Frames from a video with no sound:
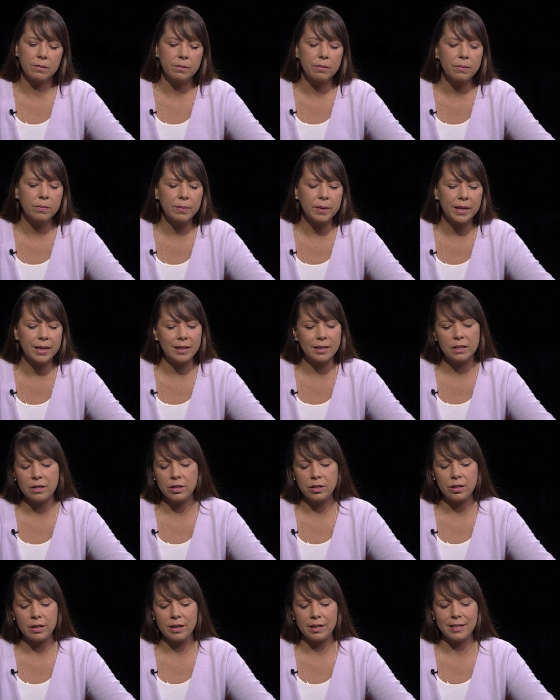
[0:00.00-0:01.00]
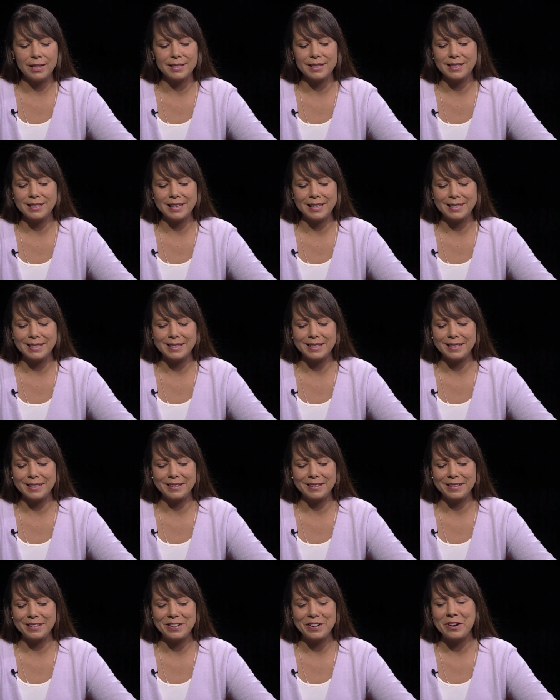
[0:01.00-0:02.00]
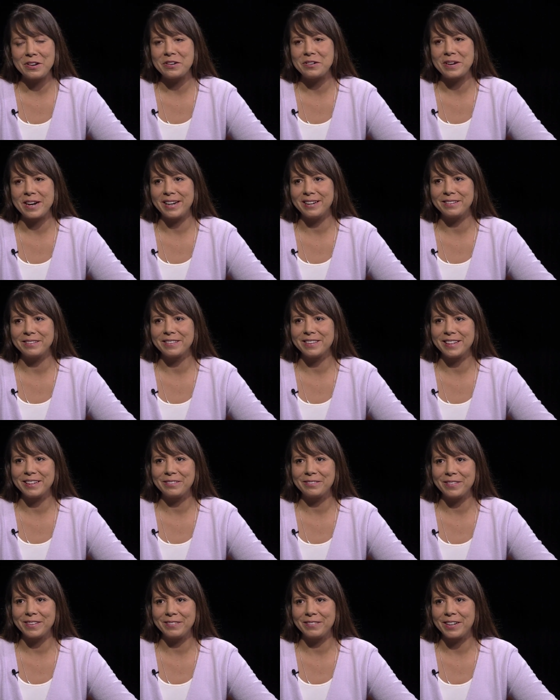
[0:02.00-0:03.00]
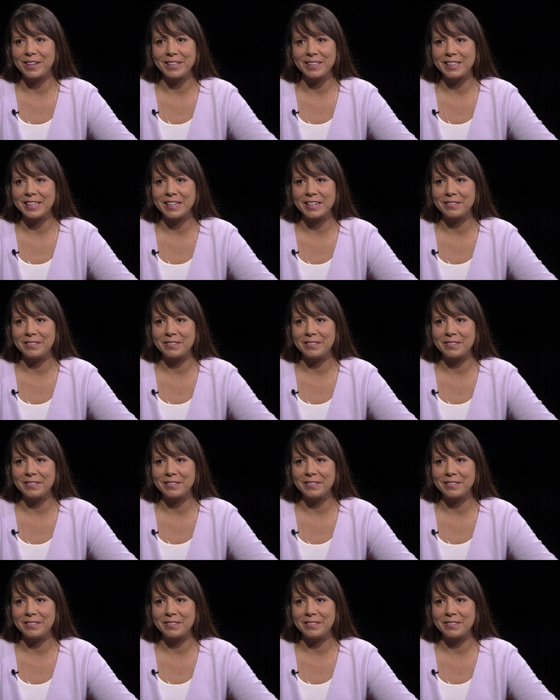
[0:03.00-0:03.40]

But it's no, I don't think we've hardly